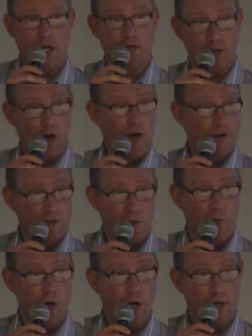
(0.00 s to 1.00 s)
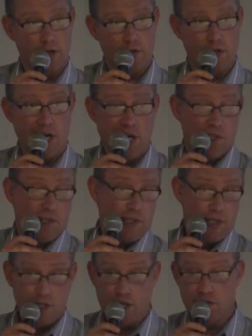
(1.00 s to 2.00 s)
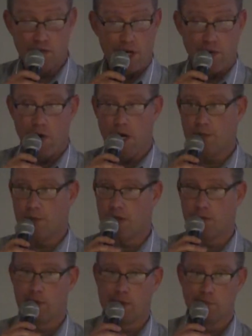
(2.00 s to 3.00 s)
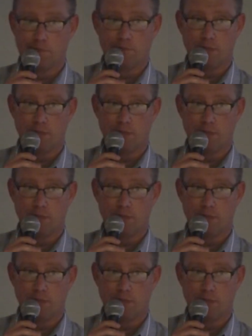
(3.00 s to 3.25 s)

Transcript: I called someone at the agency and they just kind of walked me through it.